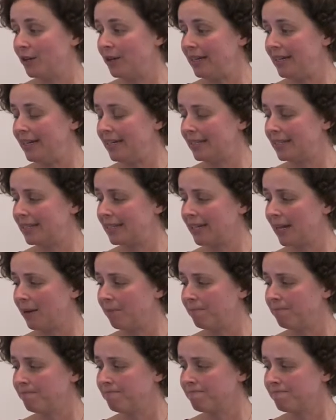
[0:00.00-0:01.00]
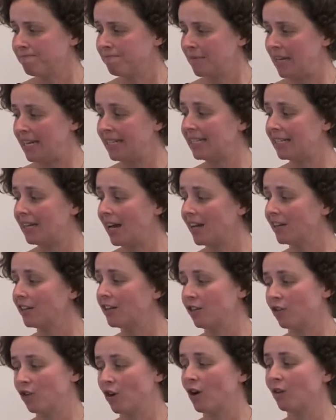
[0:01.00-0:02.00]
it's an
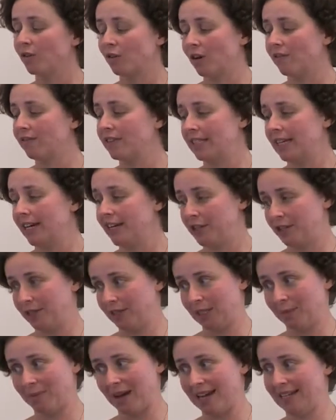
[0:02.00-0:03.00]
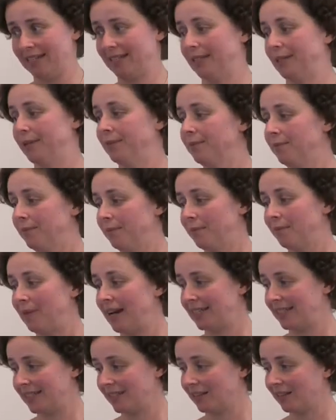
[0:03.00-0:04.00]
uncontrolled conversation space,
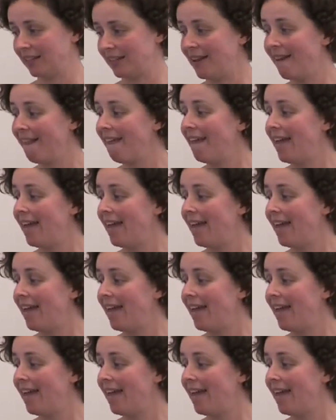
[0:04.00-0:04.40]
basically.